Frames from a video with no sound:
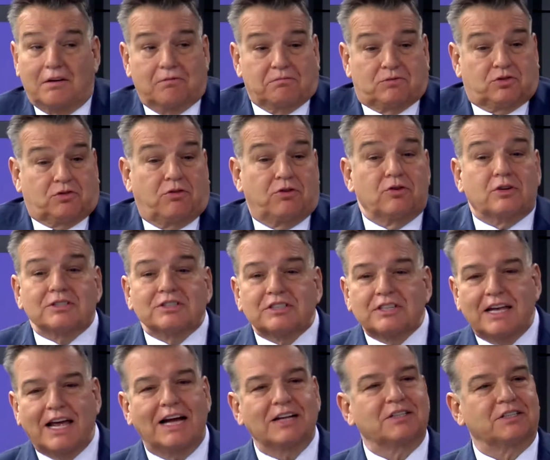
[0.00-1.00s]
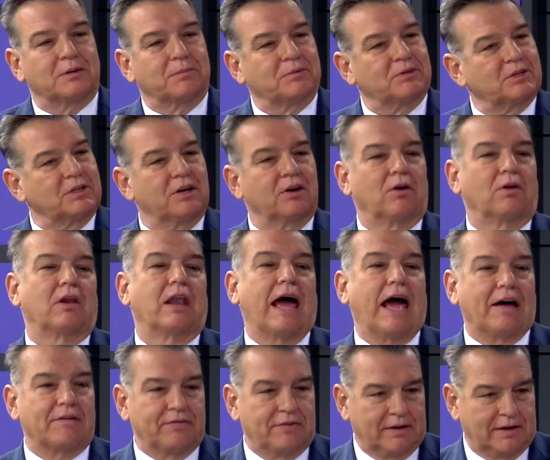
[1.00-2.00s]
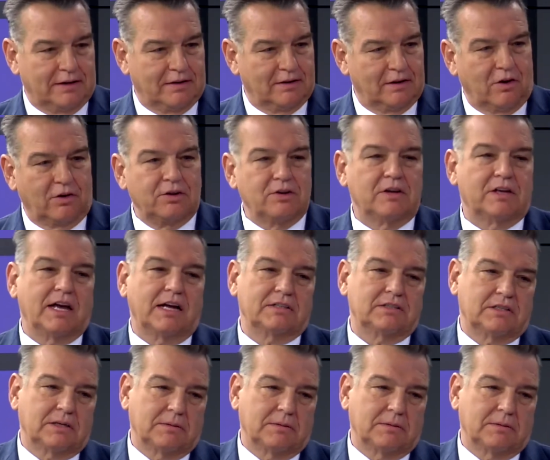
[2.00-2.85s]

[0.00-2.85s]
So you can catch them, laughing, or you can catch